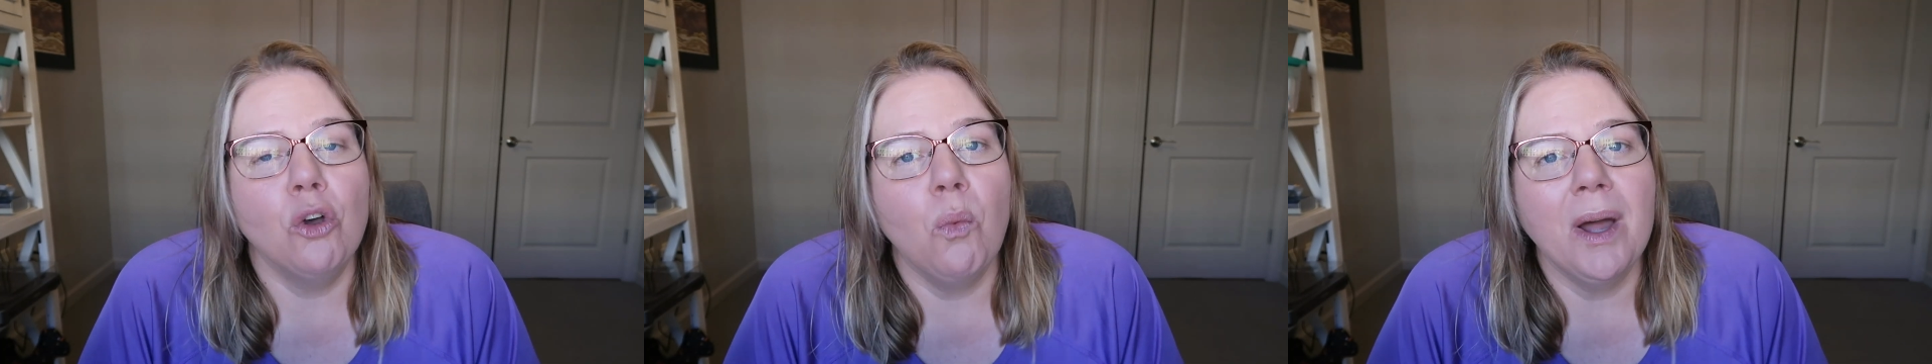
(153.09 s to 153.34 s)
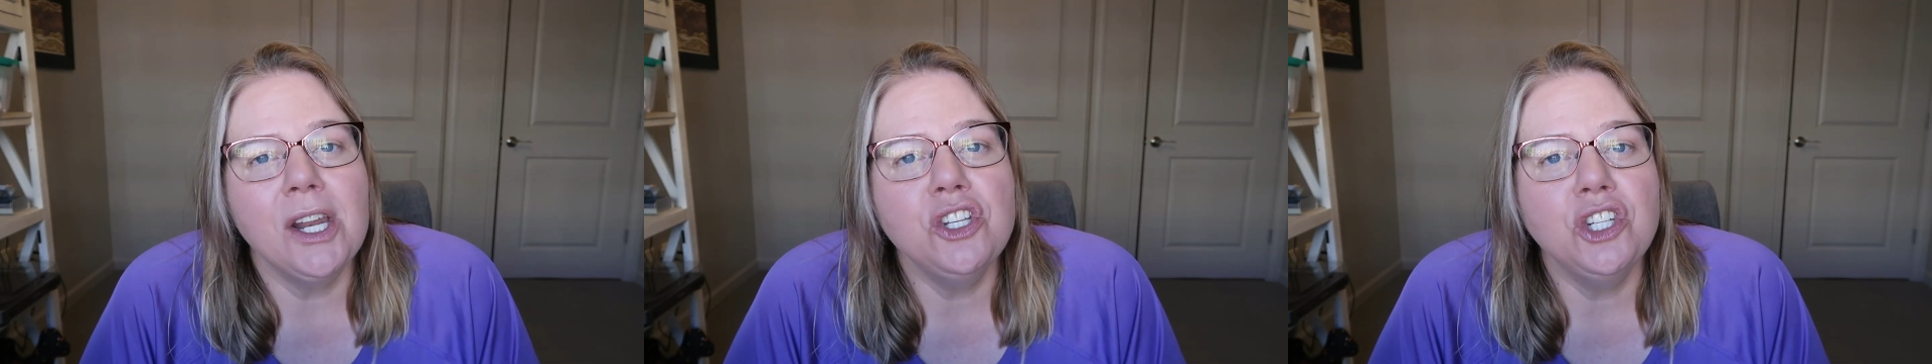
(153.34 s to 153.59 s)
you'll
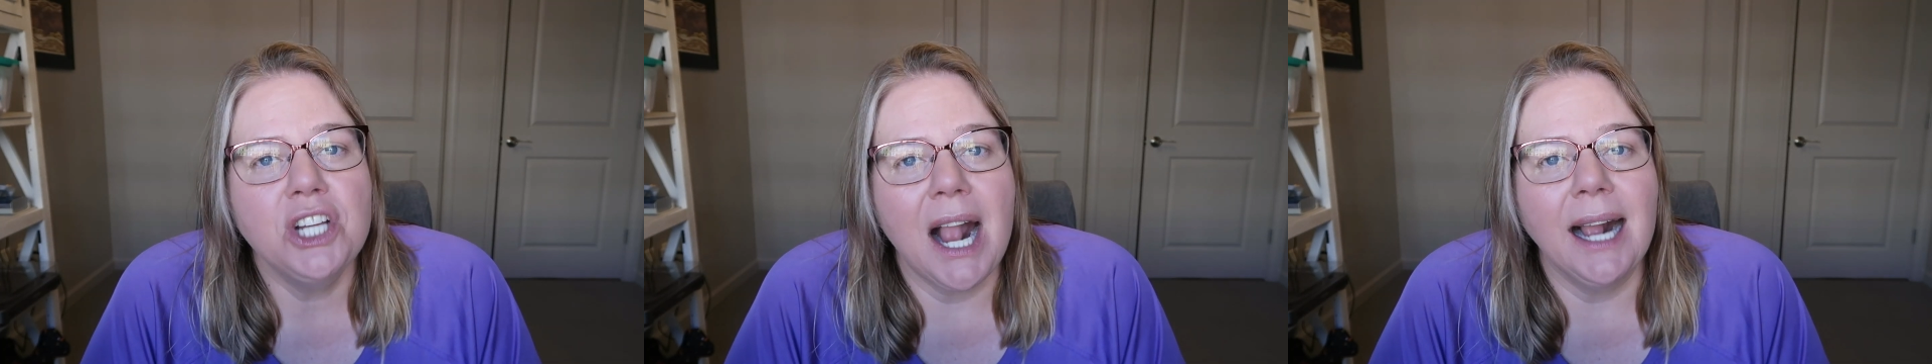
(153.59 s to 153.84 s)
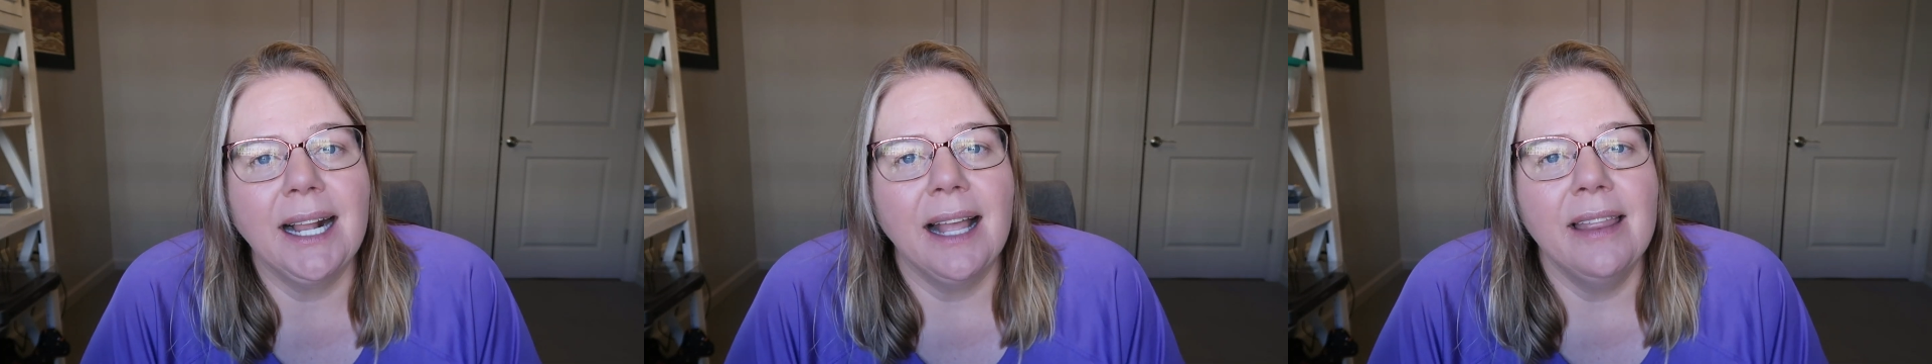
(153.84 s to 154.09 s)
want to
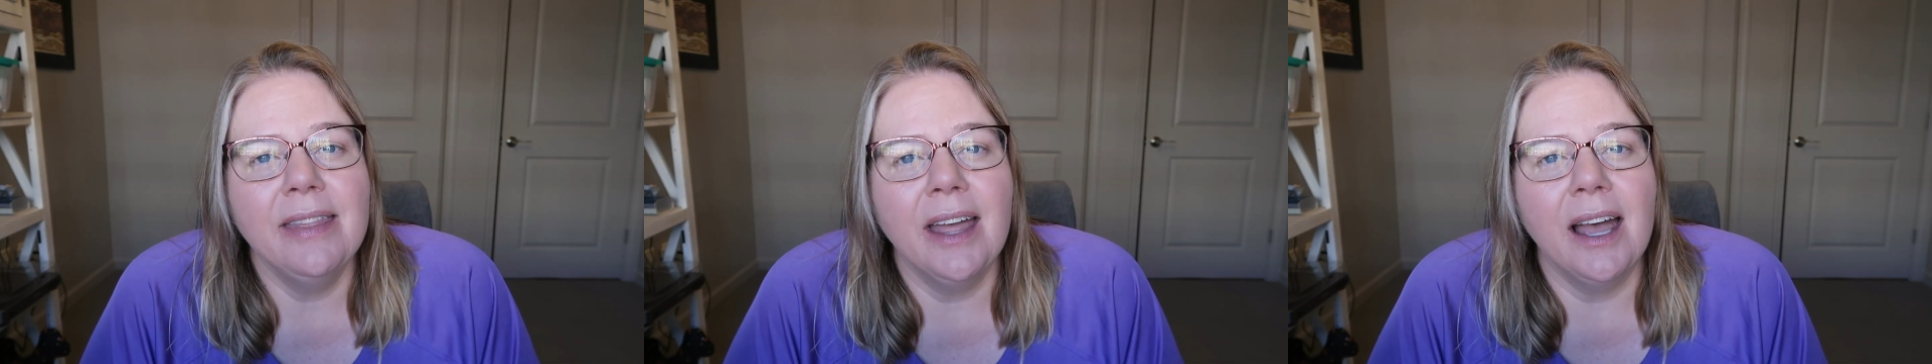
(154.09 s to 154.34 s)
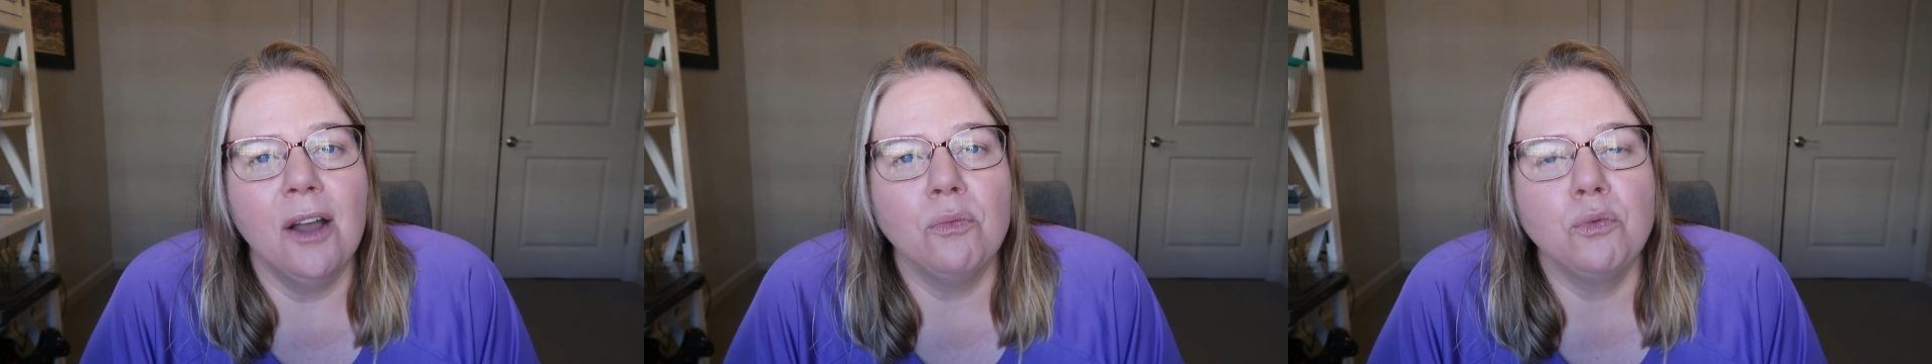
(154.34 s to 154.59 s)
check
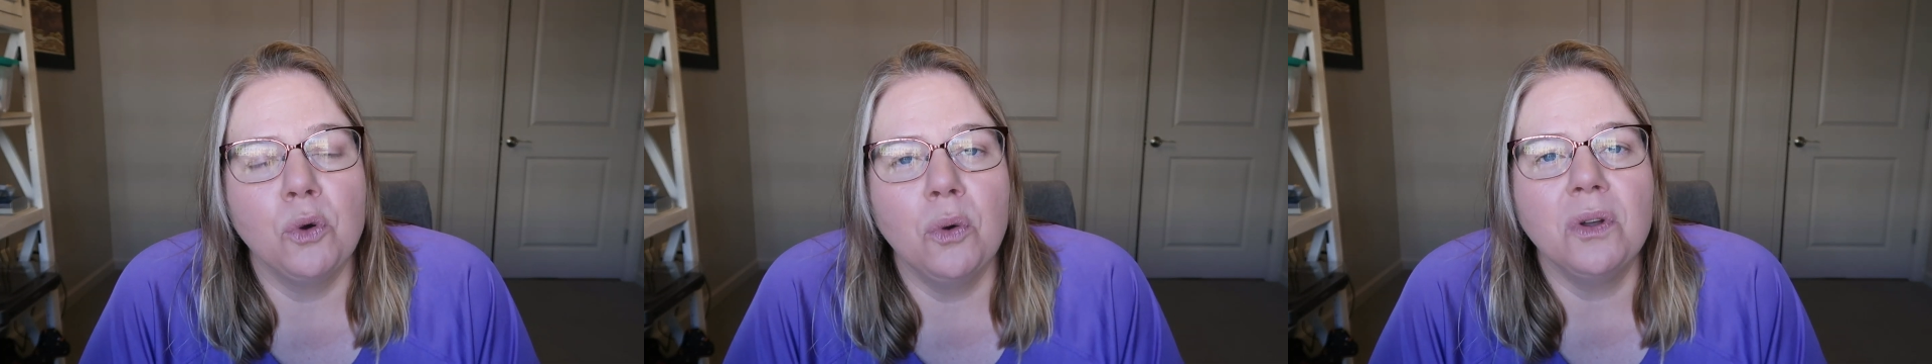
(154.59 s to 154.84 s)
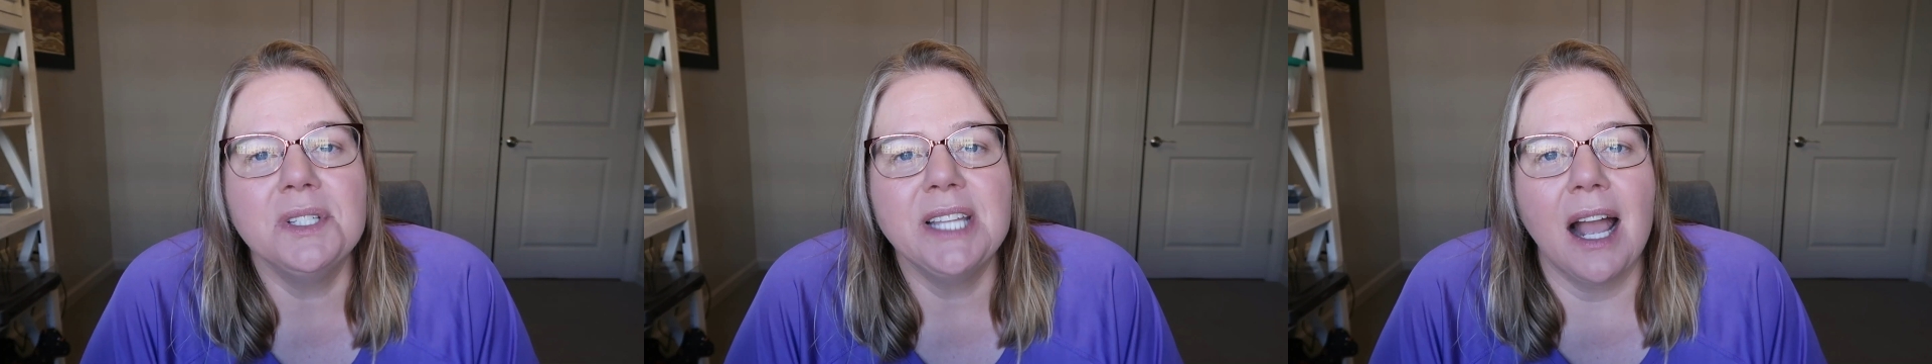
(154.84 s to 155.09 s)
the
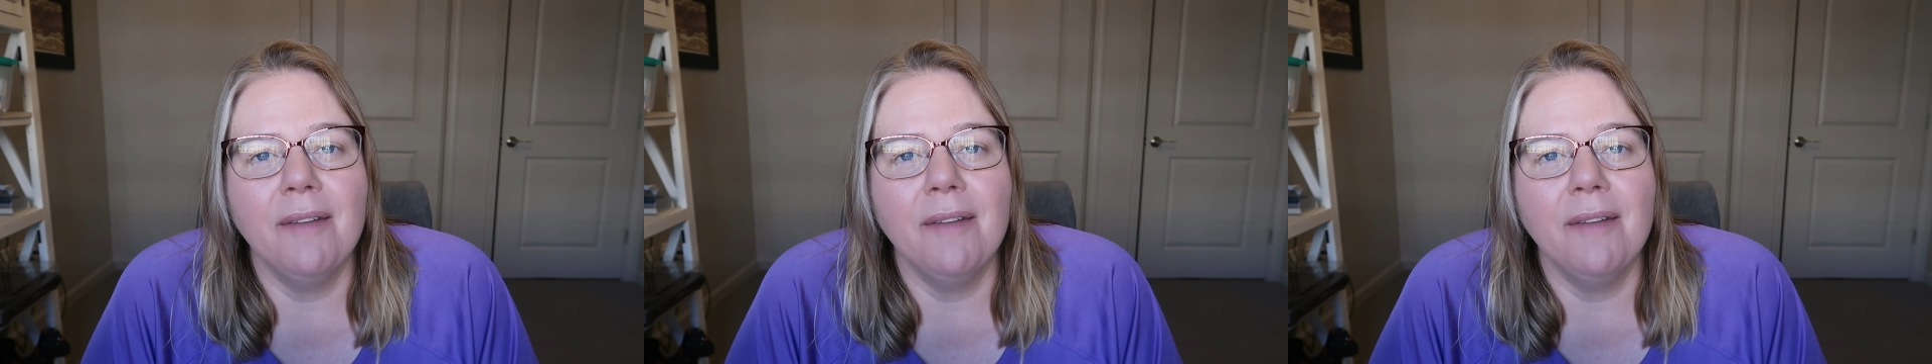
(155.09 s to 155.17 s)
rules